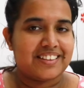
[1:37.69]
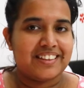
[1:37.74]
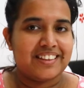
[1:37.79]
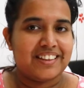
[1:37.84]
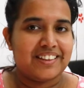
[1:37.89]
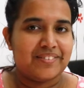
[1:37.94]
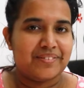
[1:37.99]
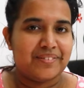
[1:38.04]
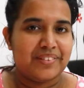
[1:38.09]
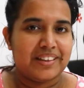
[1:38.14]

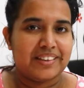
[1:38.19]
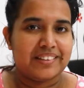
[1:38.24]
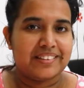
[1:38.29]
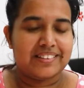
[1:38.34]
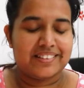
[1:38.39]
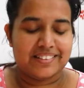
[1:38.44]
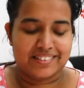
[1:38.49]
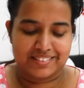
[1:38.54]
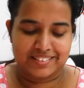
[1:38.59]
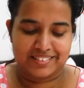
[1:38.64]
give me,
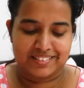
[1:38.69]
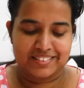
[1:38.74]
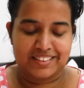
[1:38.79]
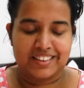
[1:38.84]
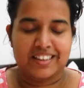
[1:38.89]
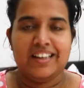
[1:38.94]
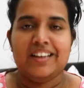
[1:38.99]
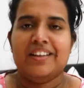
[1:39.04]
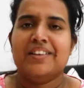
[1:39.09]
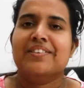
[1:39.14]
because
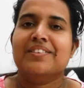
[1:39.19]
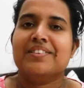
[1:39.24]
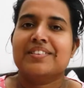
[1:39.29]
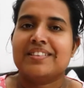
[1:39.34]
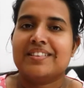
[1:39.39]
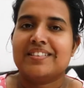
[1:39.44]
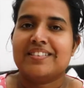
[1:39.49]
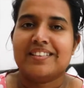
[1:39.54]
he knows